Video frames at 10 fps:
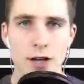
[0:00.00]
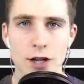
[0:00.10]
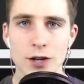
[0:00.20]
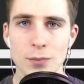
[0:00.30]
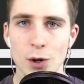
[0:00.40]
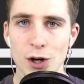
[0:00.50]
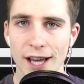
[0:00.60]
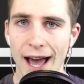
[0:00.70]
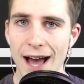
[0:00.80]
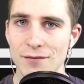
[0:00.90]
Good
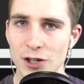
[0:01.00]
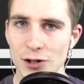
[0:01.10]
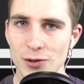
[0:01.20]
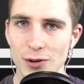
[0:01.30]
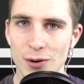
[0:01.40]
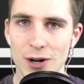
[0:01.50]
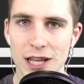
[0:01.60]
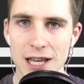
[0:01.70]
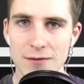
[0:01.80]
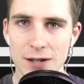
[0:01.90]
morning, afternoon, or
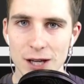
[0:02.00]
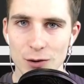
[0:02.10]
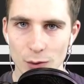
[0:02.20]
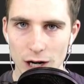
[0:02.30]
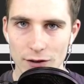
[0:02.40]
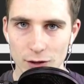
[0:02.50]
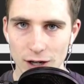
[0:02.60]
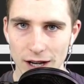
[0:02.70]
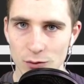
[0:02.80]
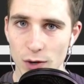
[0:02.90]
evening, wherever
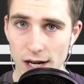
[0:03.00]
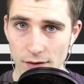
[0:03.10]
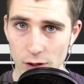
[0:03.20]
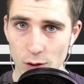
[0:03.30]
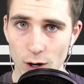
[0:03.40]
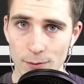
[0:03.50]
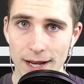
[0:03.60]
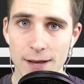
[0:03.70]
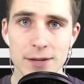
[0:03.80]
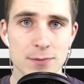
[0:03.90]
and whenever you are.
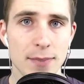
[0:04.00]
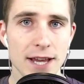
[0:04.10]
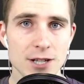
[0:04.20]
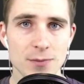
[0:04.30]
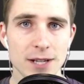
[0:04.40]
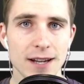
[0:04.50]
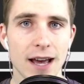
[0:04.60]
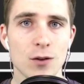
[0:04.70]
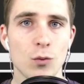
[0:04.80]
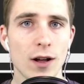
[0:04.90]
My name is Benjamin,
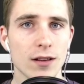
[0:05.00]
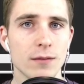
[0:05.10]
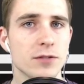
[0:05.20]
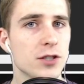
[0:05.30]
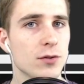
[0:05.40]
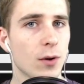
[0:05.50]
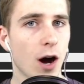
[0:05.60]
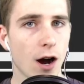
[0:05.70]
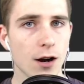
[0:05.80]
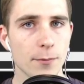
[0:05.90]
and welcome to
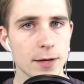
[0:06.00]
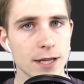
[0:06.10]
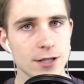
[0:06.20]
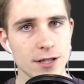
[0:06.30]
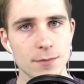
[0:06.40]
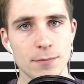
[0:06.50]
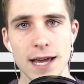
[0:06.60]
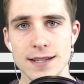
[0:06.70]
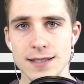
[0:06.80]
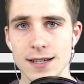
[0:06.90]
RPG
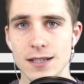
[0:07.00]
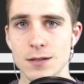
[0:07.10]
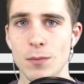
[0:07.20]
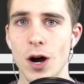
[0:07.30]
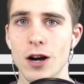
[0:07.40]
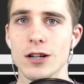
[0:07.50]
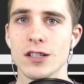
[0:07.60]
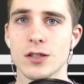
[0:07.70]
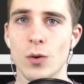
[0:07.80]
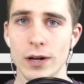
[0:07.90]
Basics
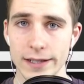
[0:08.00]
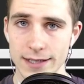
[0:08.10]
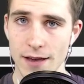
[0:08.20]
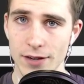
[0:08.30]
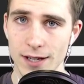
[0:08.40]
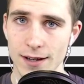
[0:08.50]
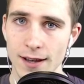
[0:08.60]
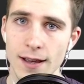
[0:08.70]
Part 27.